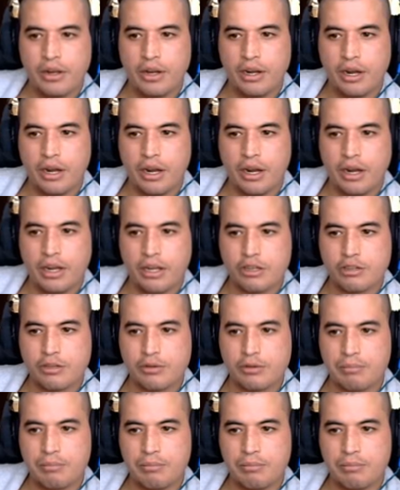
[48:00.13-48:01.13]
It is
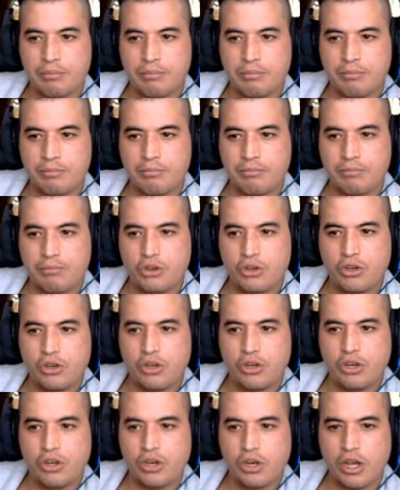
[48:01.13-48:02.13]

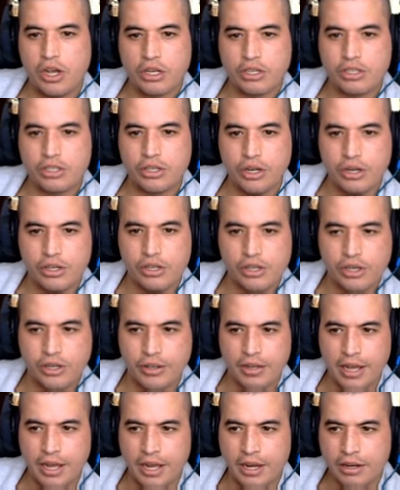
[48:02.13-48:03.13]
just touching
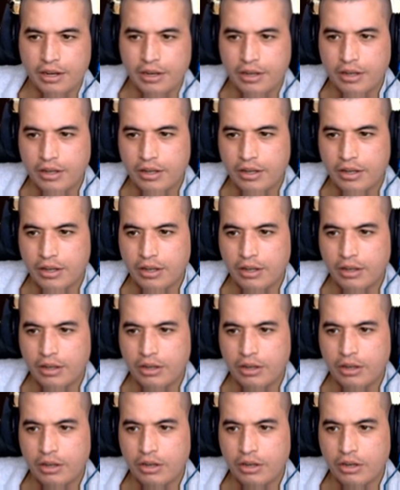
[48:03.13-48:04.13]
that.
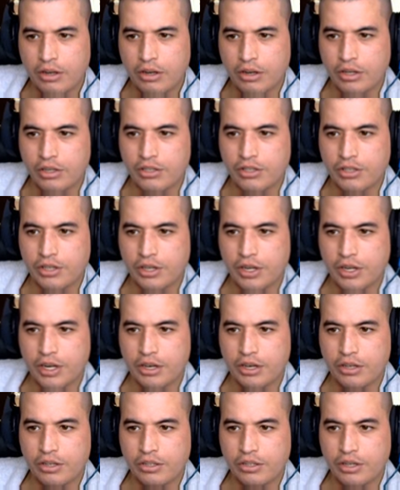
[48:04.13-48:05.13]
You can see
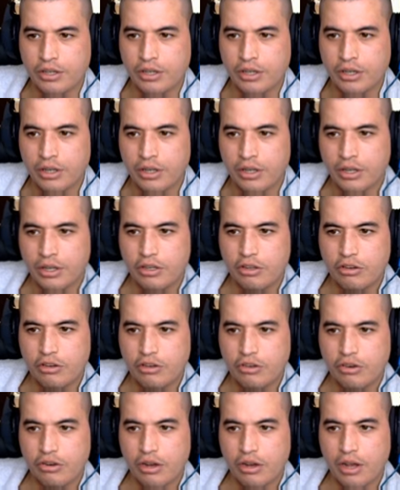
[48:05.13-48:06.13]
it. See? It's
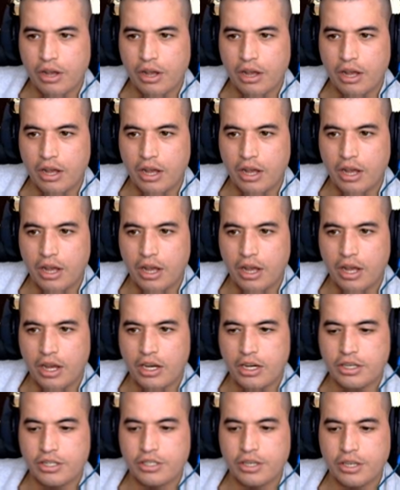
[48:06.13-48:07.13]

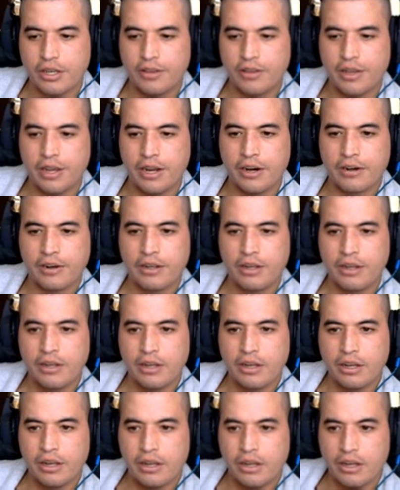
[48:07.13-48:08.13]
just in there.
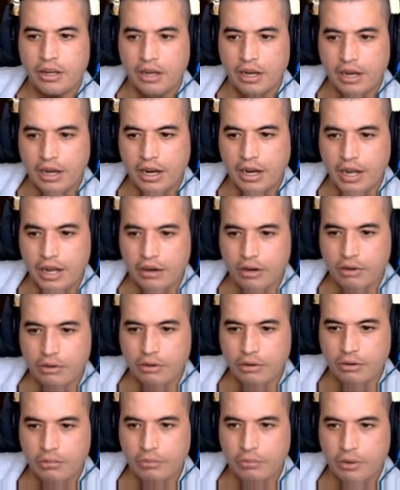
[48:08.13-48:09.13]
And now
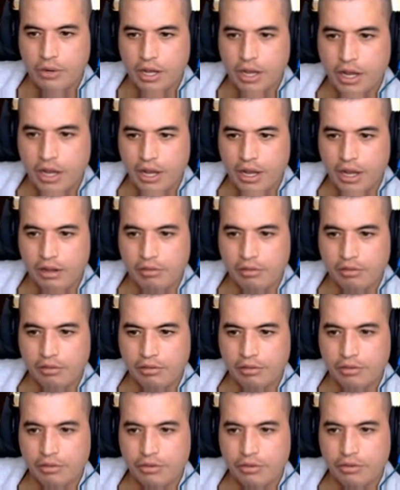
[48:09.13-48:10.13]
we have
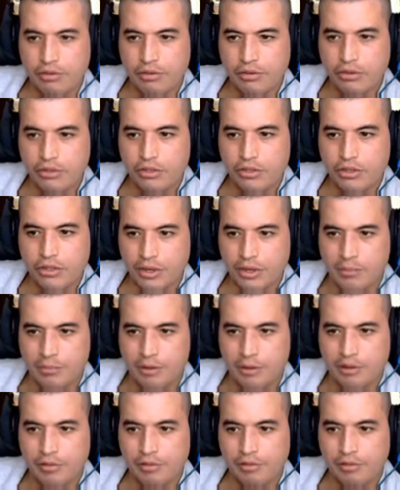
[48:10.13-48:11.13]

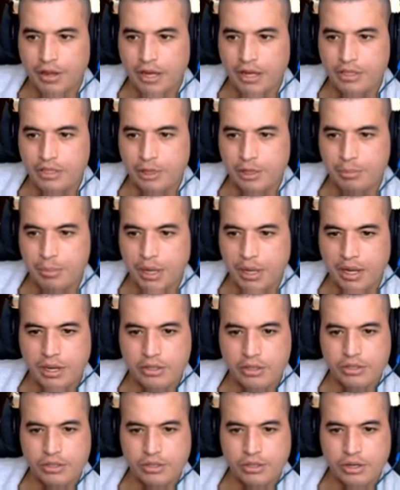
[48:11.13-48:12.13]
some fancy
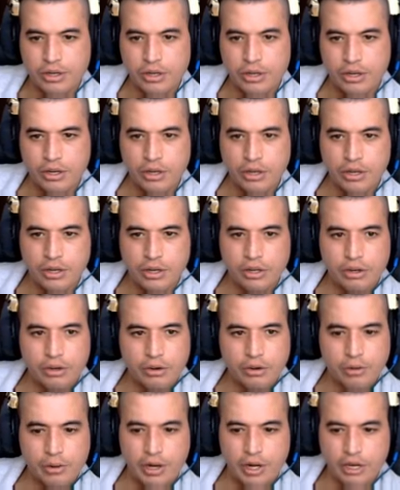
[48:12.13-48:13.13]
pants
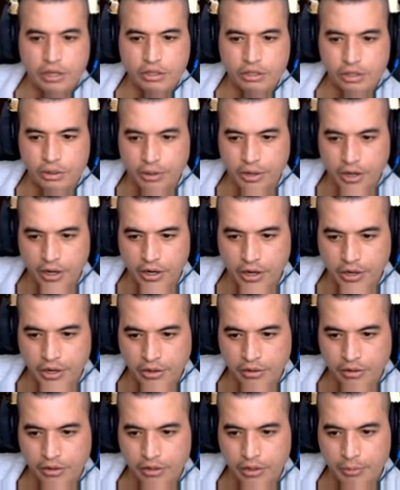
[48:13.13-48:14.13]
grenades going on
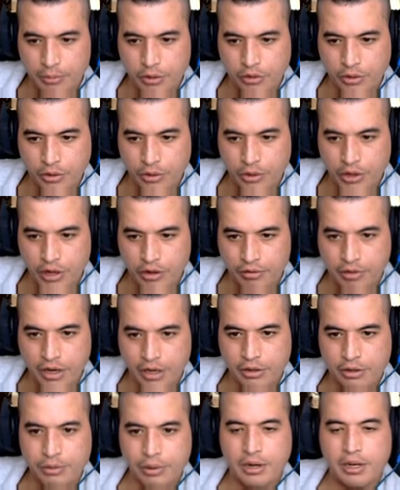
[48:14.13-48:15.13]
here. Let me turn off
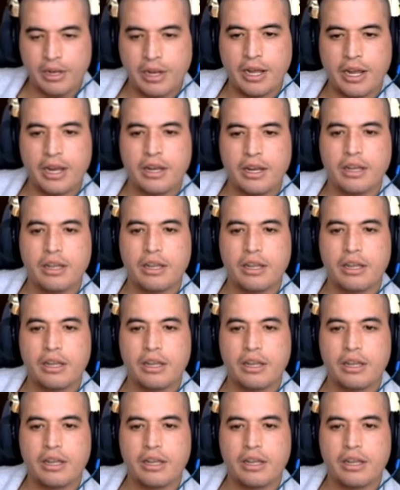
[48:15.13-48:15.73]
that grid line.